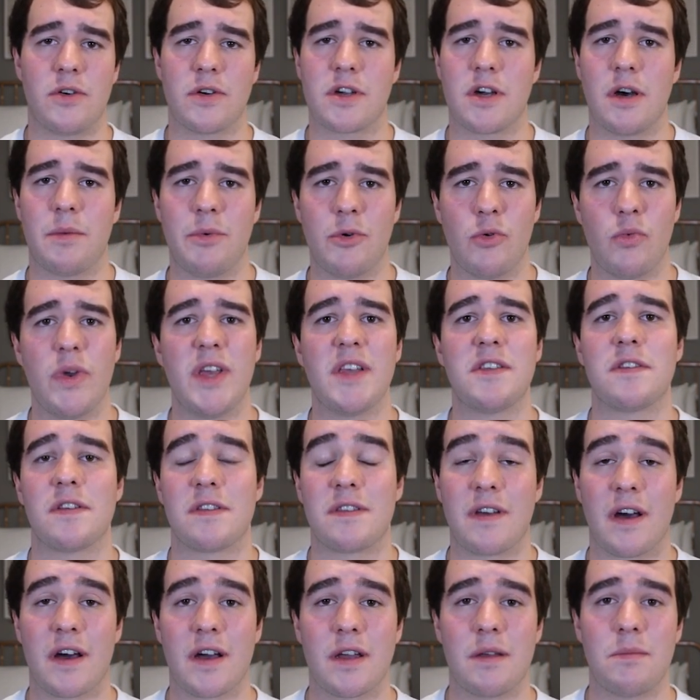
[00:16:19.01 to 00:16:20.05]
couple weeks of
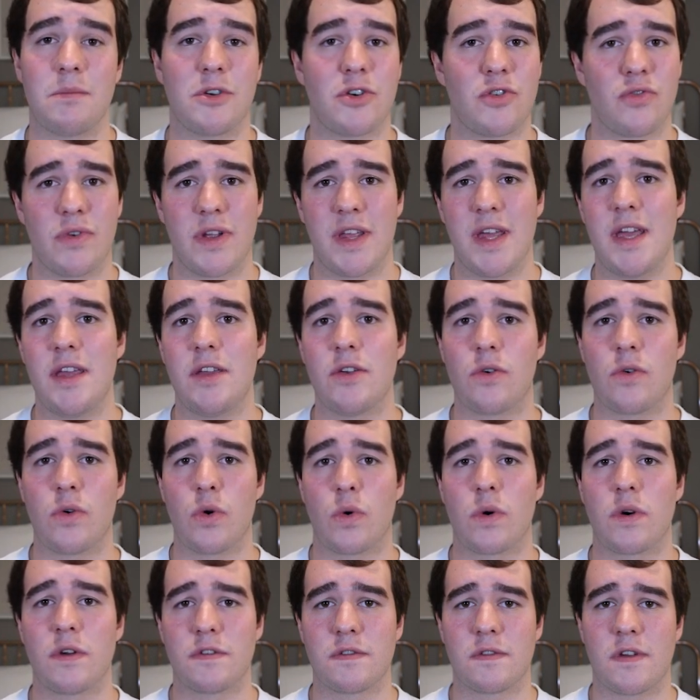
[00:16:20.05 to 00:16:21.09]
time, create your
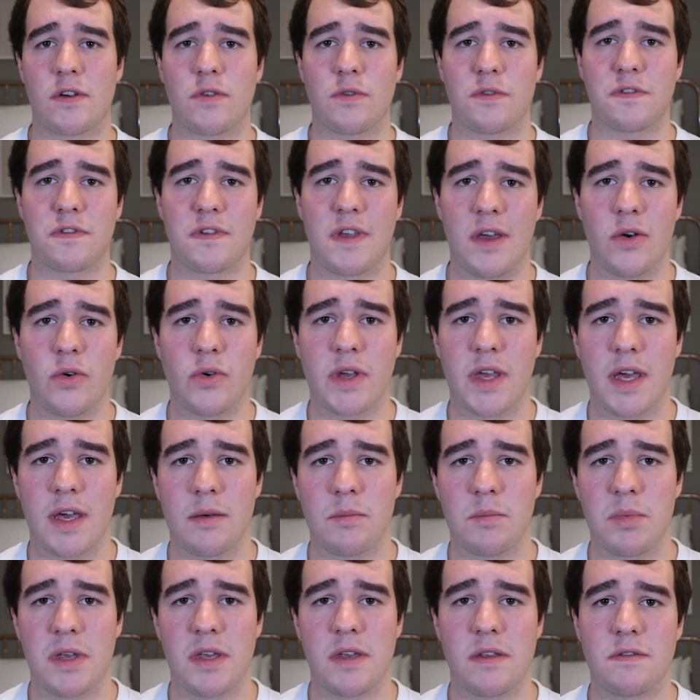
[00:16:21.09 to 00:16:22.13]
horizontal scale
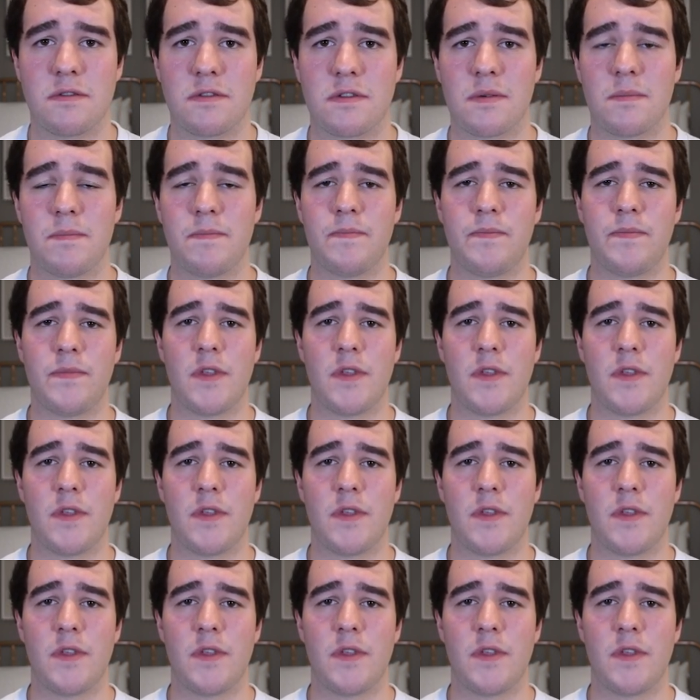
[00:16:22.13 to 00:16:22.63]
campaigns.